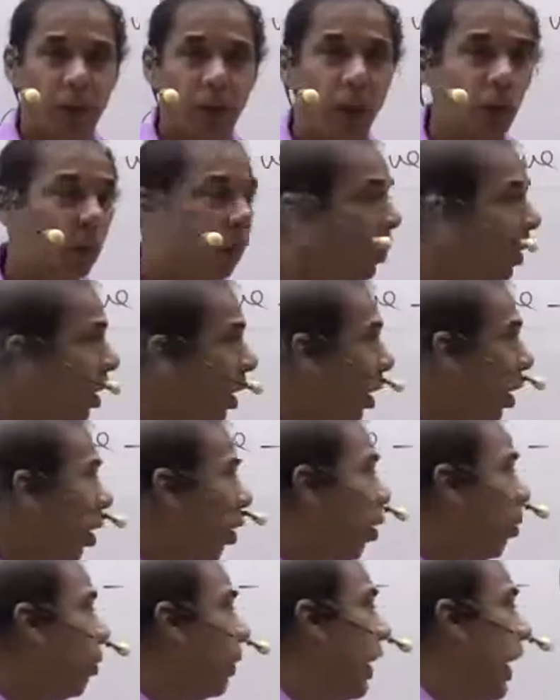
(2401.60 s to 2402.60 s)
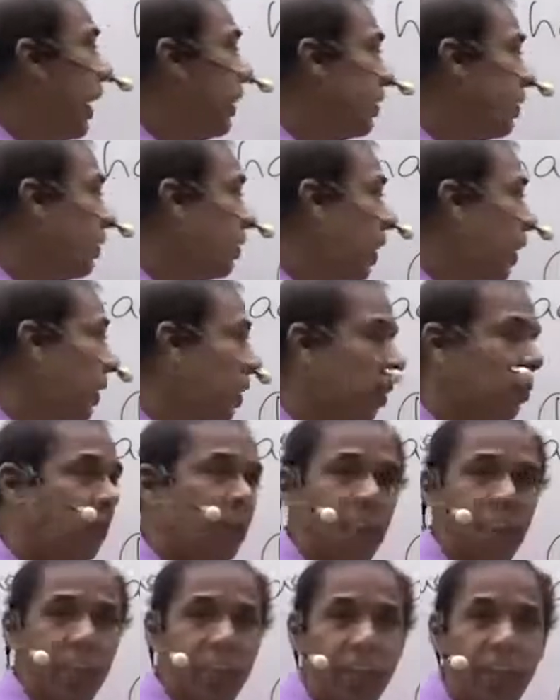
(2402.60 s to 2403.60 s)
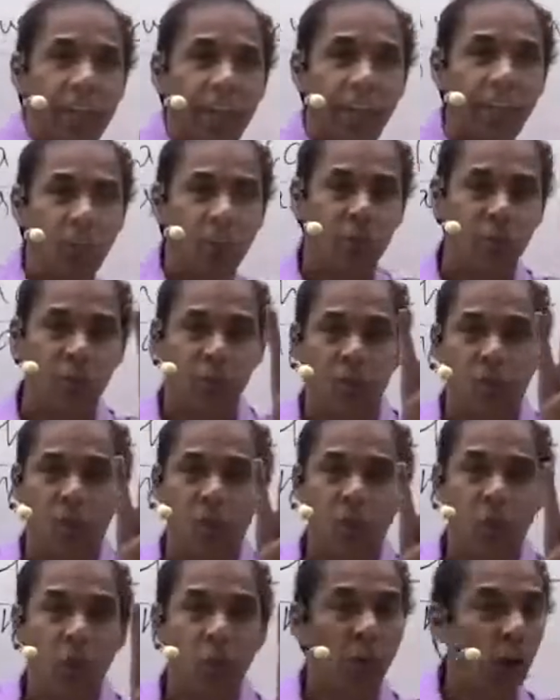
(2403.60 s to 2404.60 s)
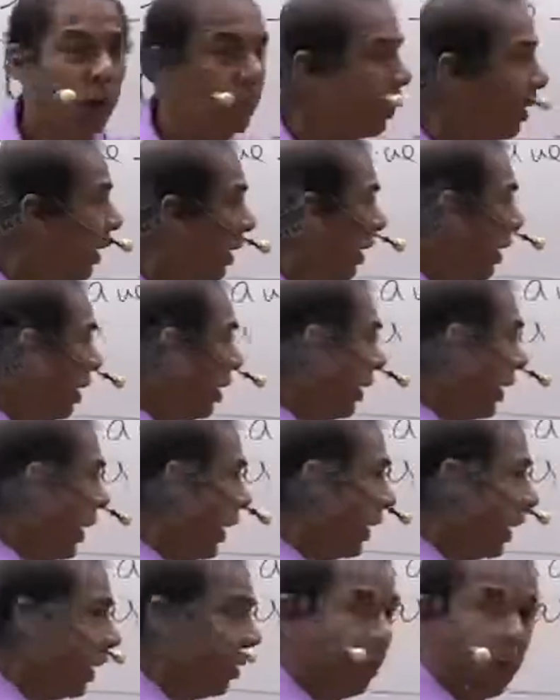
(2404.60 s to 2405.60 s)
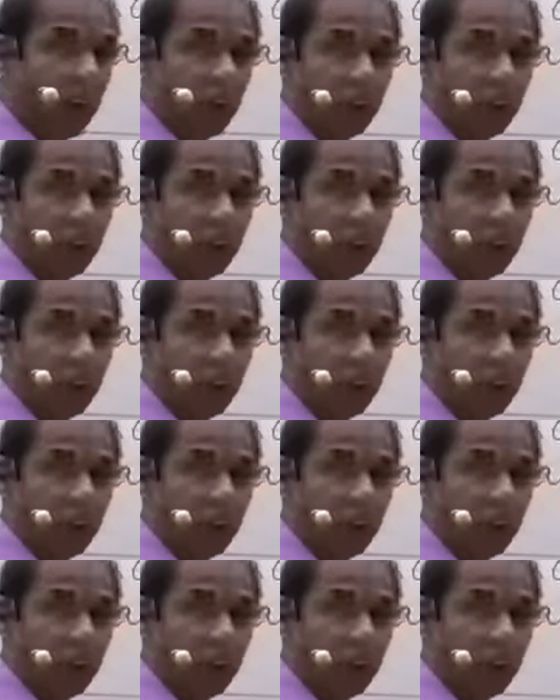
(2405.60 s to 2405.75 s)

Now, how many actions are completed here? 2. 1. Taking